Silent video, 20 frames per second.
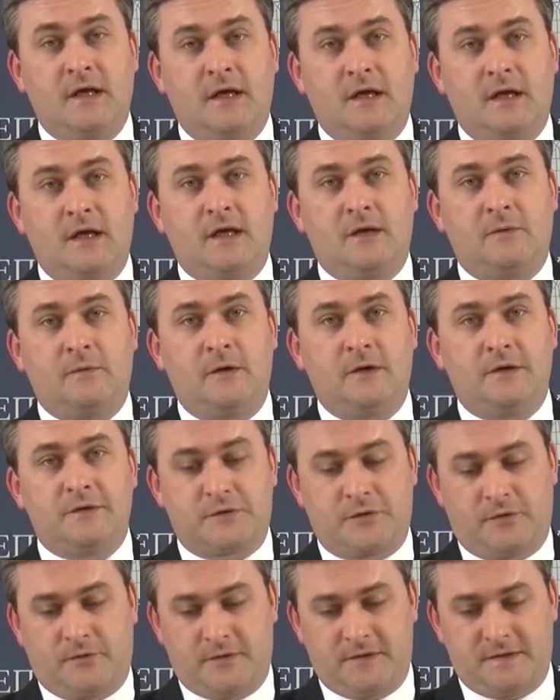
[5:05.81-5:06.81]
equal
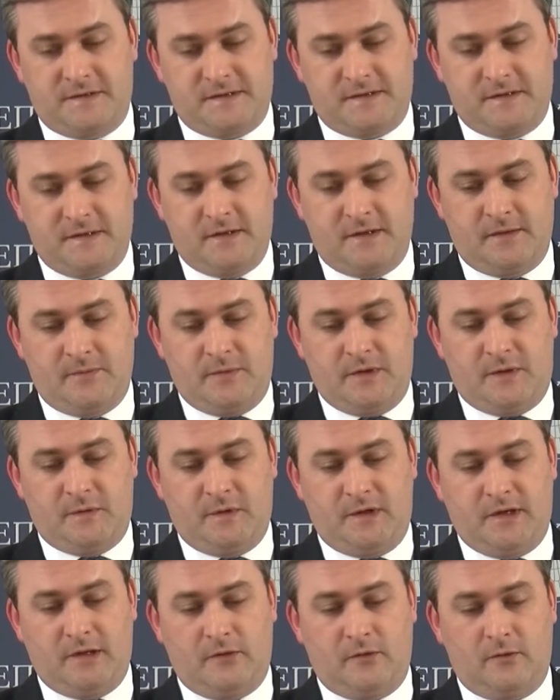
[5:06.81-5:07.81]
choice
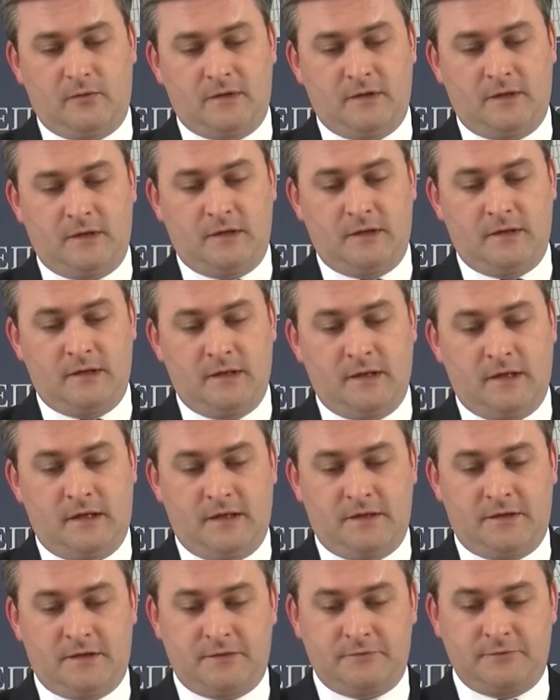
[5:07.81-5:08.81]
between local
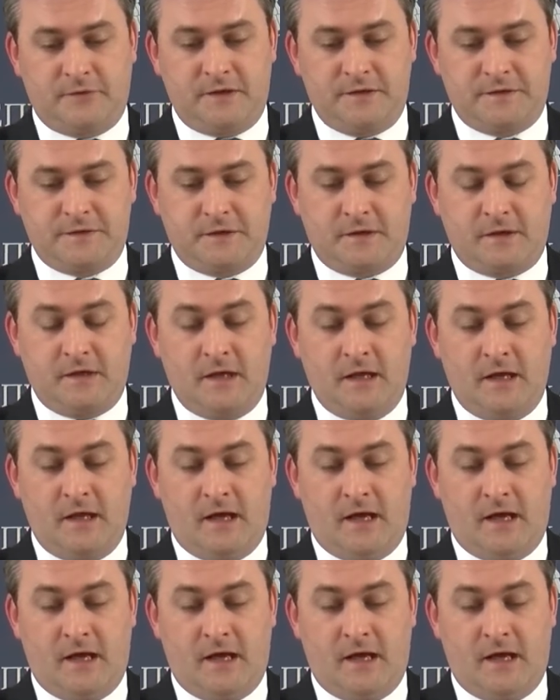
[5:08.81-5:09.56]
integration